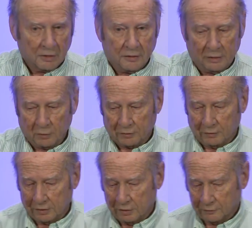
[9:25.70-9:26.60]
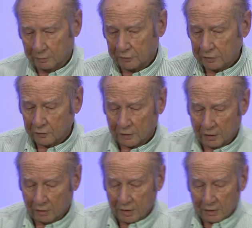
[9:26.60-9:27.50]
thing we're doing here from
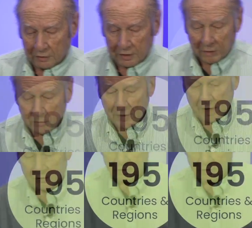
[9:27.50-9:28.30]
CSAIL. The impact